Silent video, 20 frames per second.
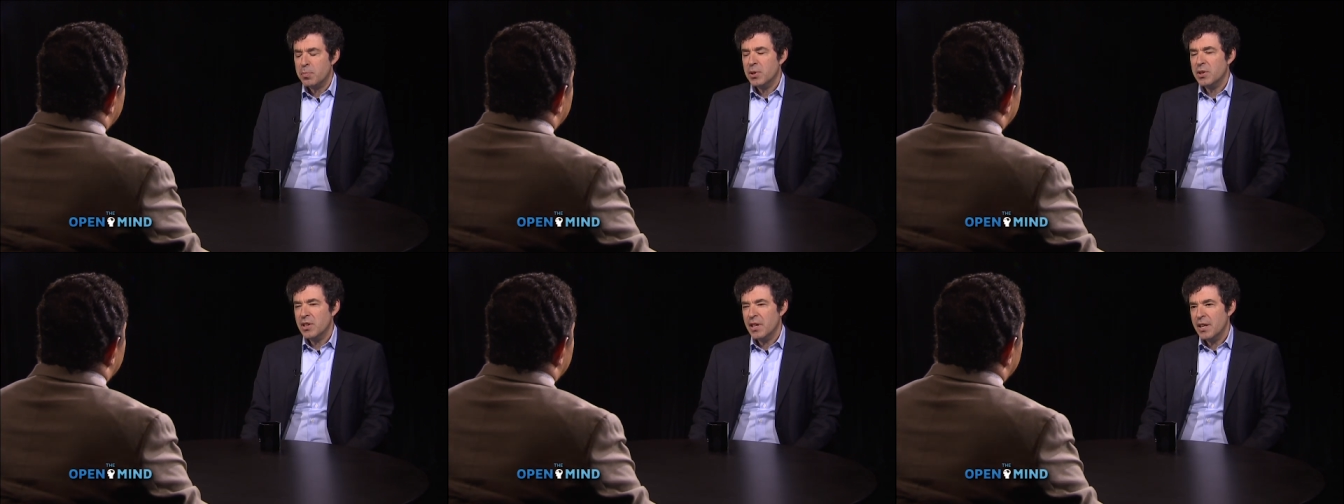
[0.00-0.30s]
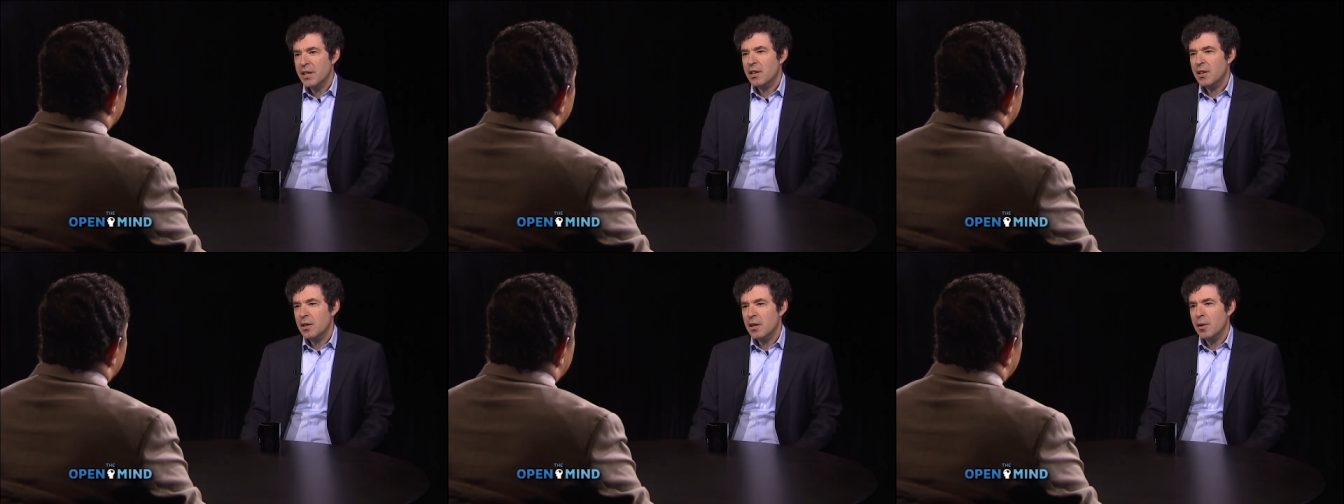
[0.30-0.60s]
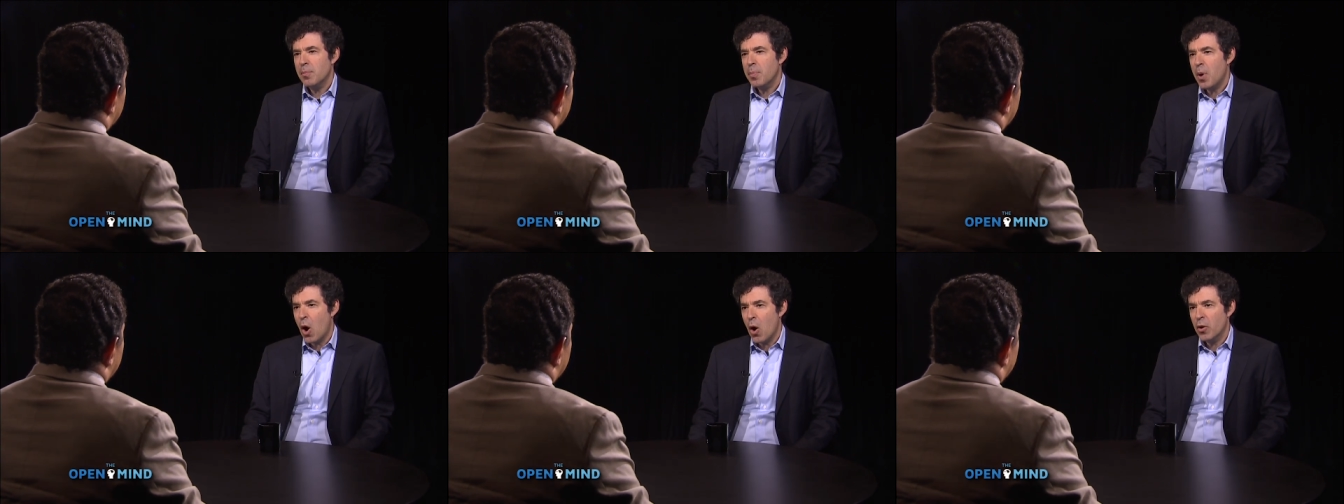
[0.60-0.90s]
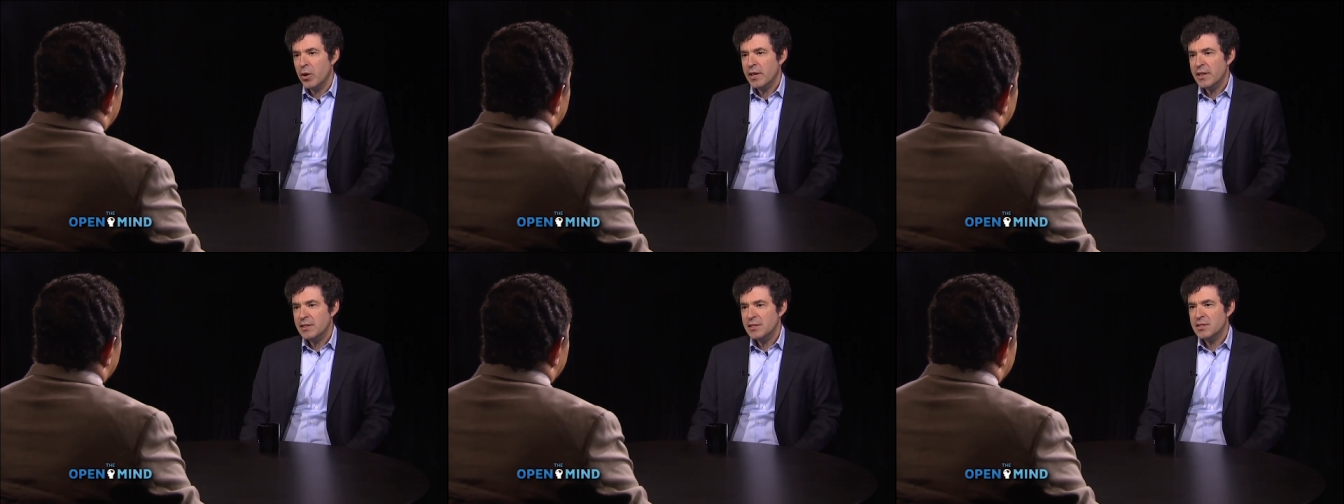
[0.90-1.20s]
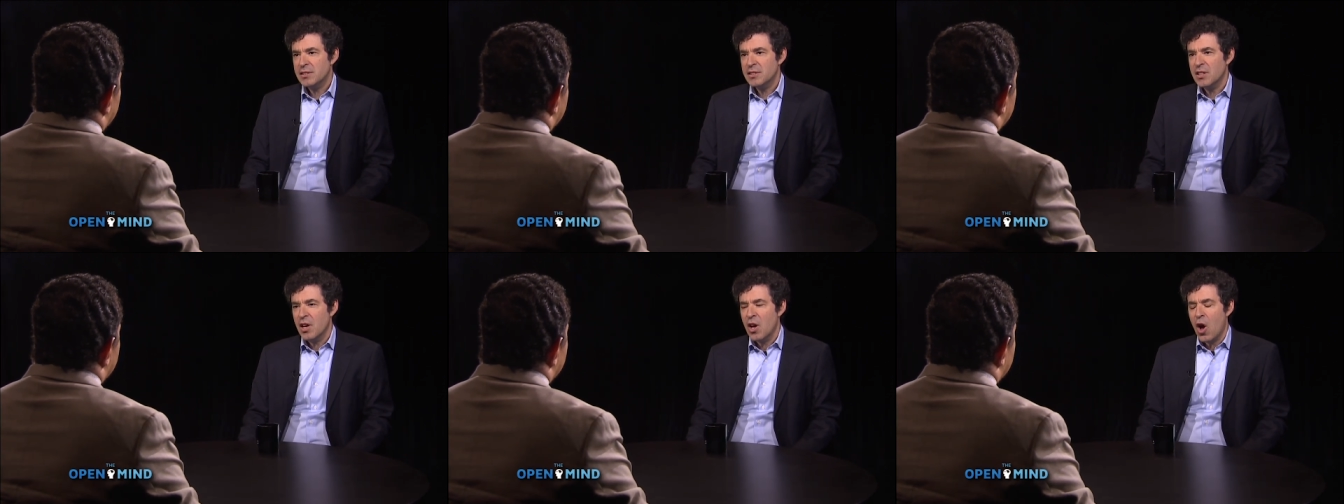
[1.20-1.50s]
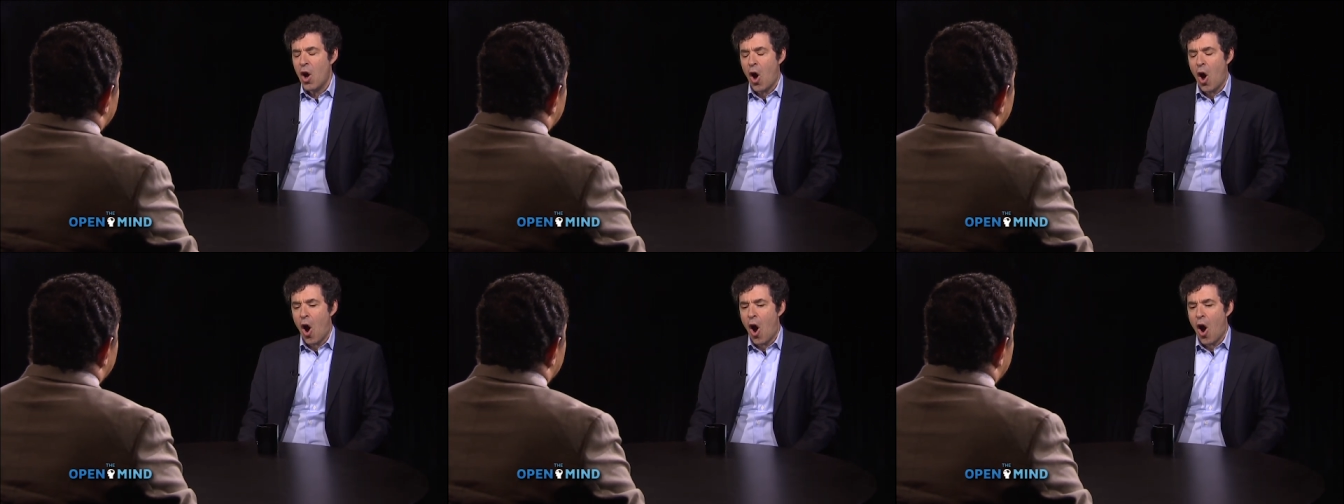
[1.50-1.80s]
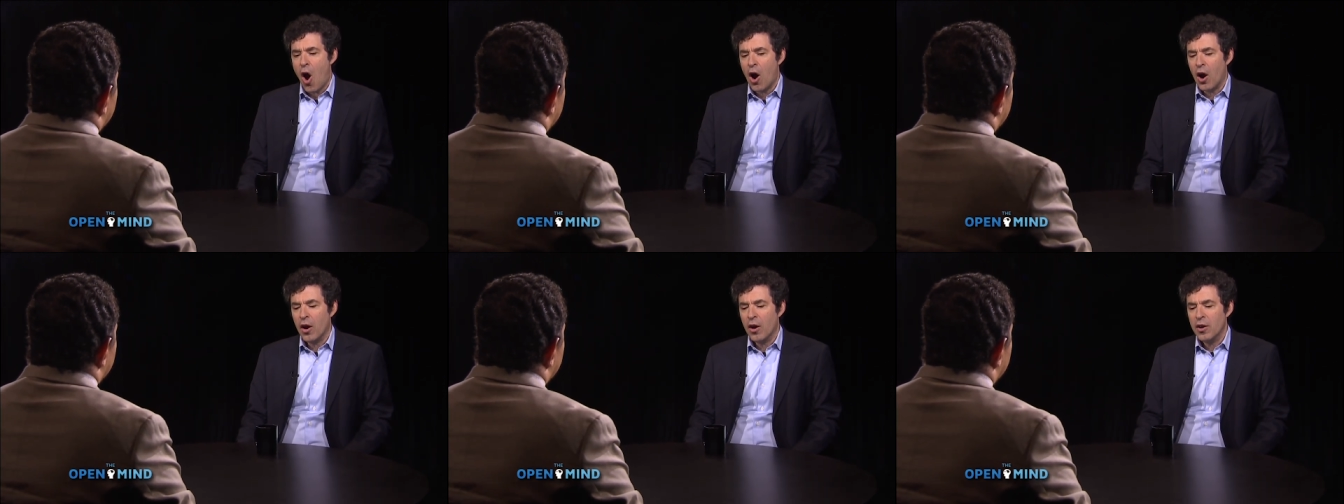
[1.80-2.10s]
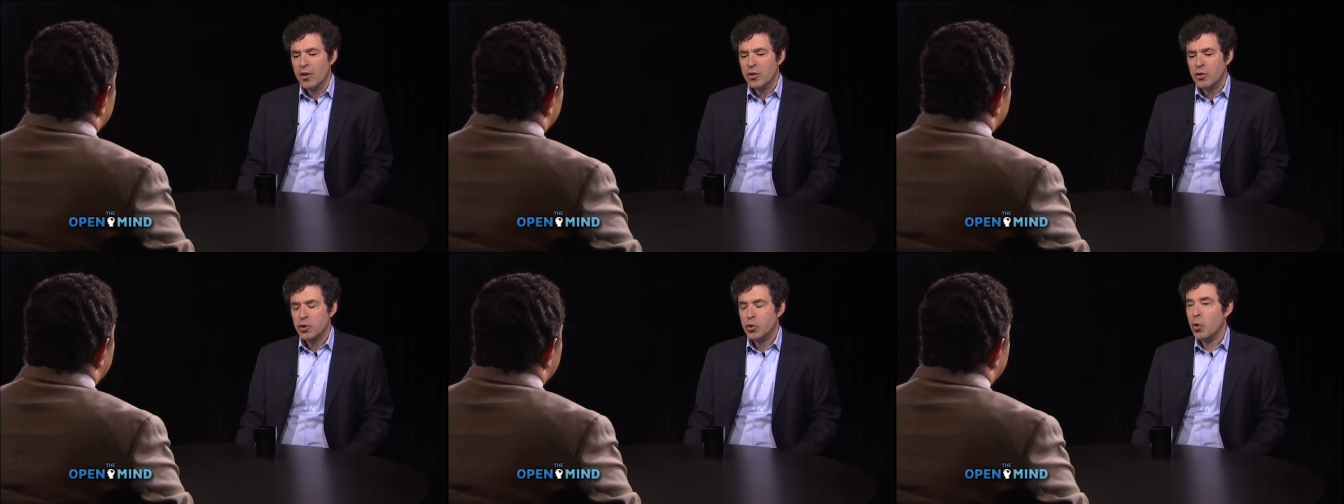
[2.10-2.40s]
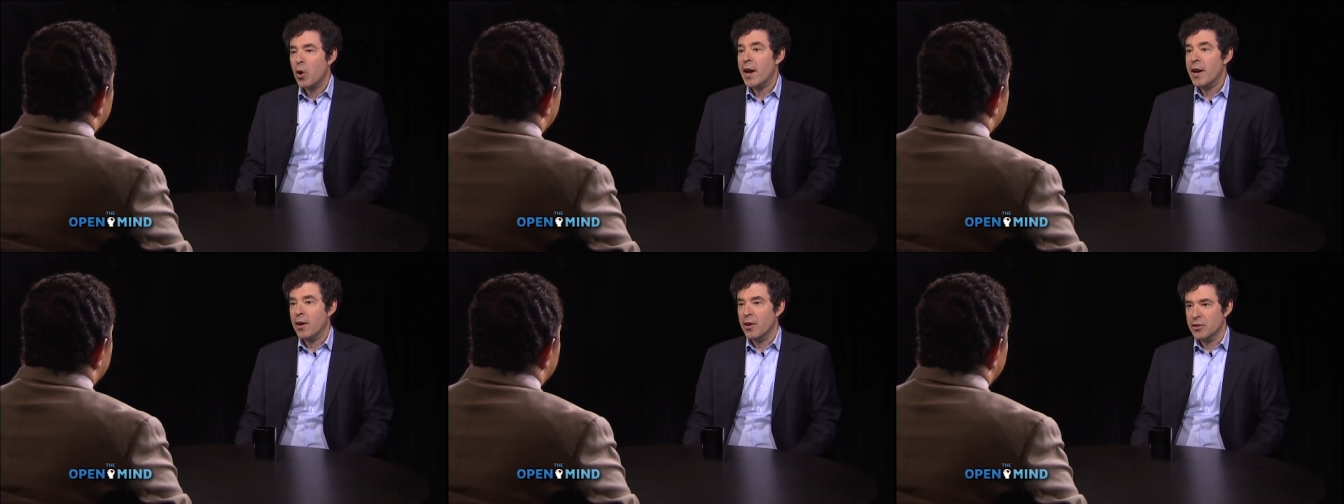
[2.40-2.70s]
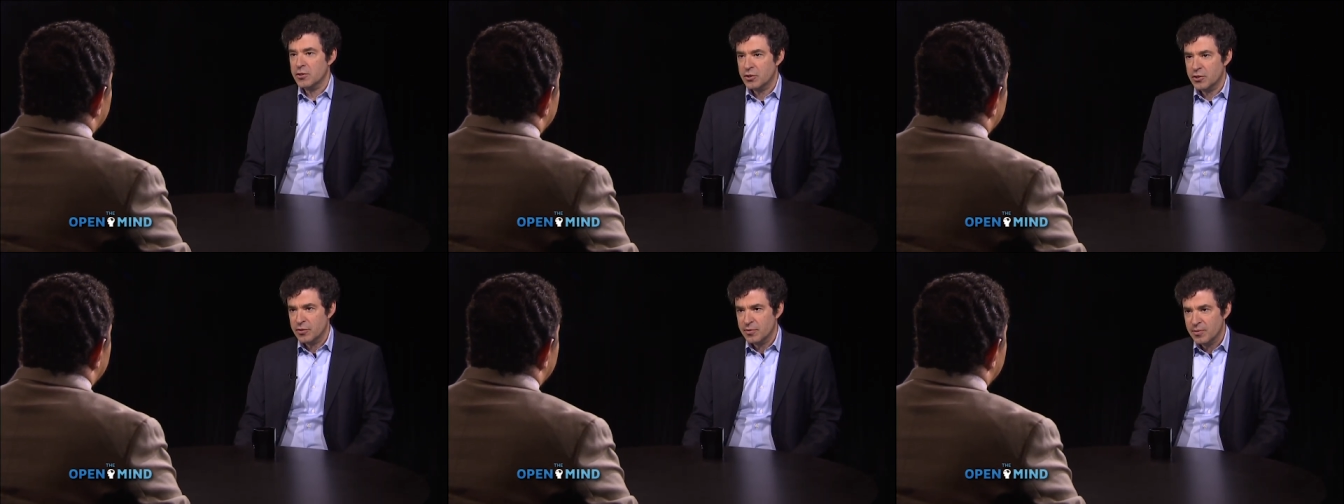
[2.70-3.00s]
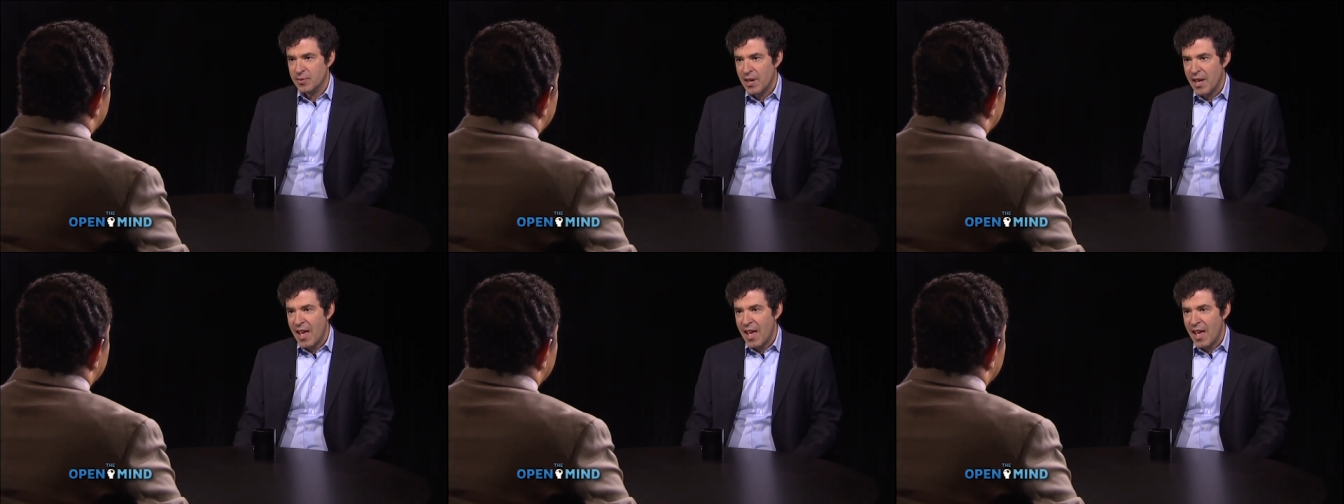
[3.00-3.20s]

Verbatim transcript: political opponents are traitors.